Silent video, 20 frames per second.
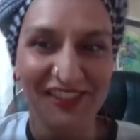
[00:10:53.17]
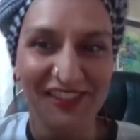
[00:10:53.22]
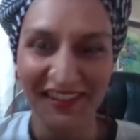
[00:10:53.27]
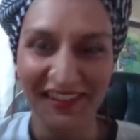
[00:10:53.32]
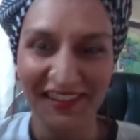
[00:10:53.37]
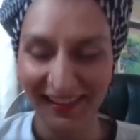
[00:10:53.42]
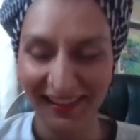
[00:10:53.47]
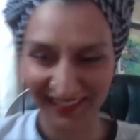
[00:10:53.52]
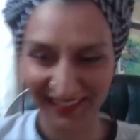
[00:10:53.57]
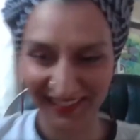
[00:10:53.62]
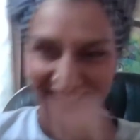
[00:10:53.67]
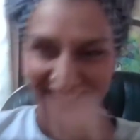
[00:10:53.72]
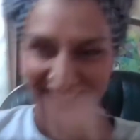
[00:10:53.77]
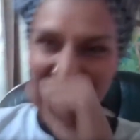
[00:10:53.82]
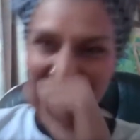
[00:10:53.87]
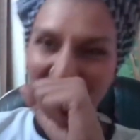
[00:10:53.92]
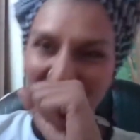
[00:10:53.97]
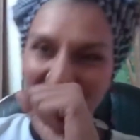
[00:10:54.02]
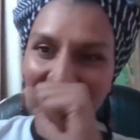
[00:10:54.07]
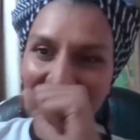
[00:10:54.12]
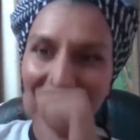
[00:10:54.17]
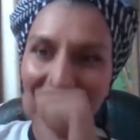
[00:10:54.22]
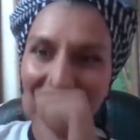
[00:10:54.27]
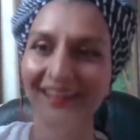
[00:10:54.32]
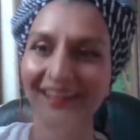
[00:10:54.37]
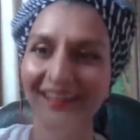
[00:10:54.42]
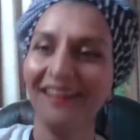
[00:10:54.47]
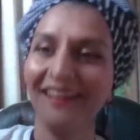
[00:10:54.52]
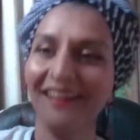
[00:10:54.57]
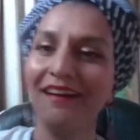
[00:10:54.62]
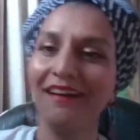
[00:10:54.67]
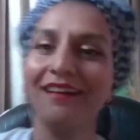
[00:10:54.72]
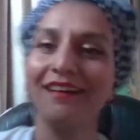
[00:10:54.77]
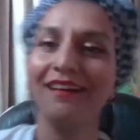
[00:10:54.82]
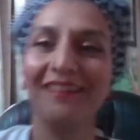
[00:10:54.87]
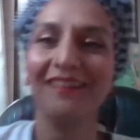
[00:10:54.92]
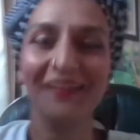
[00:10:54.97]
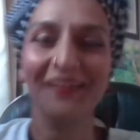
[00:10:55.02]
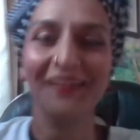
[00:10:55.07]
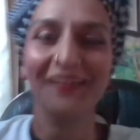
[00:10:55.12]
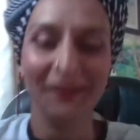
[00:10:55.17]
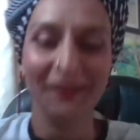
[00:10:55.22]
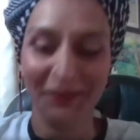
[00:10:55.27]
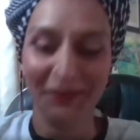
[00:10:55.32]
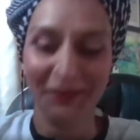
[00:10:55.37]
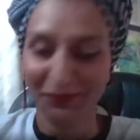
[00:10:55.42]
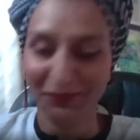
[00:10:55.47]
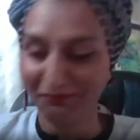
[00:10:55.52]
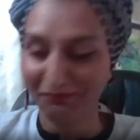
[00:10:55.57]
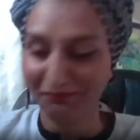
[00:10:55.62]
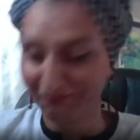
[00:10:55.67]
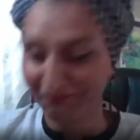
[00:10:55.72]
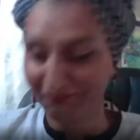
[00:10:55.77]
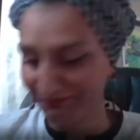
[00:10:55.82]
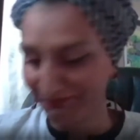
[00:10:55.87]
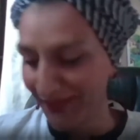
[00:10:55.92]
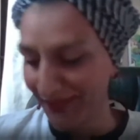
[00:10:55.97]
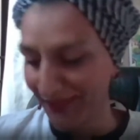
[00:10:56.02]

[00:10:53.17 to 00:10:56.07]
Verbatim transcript: I enjoy um